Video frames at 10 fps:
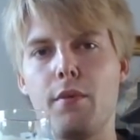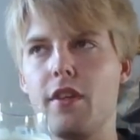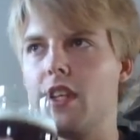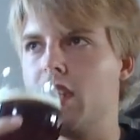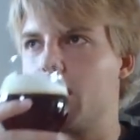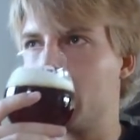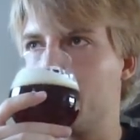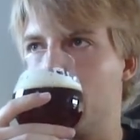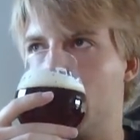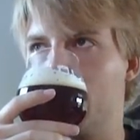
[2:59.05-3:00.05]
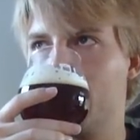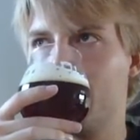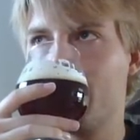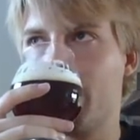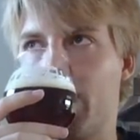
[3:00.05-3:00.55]
from the yeast, but
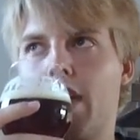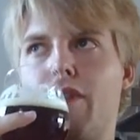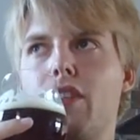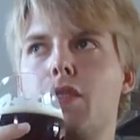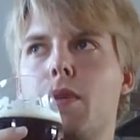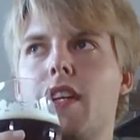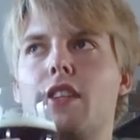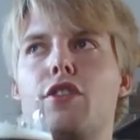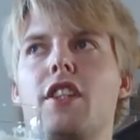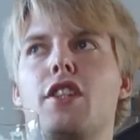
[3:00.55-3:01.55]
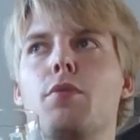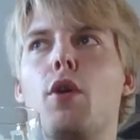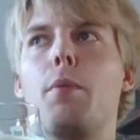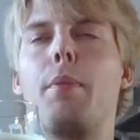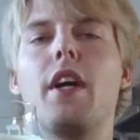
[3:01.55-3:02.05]
you can definitely smell that traditional
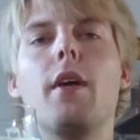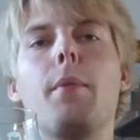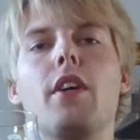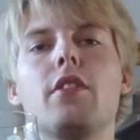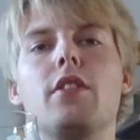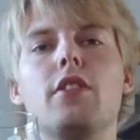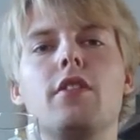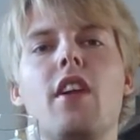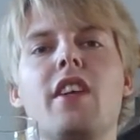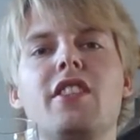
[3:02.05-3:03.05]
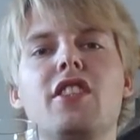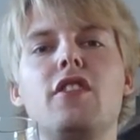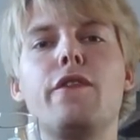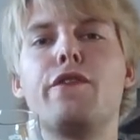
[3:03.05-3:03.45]
more Belgian yeast